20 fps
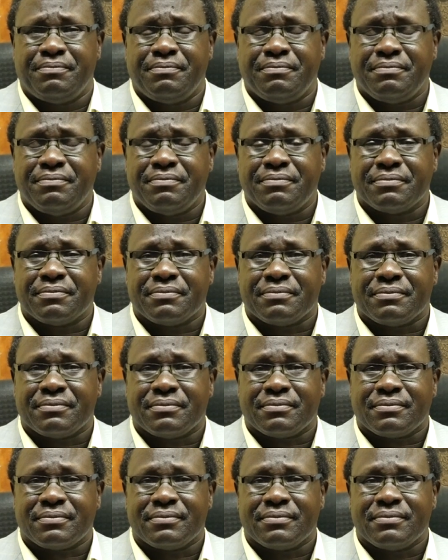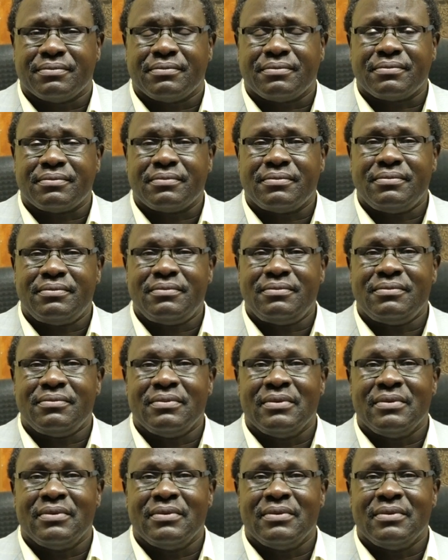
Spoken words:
[no speech]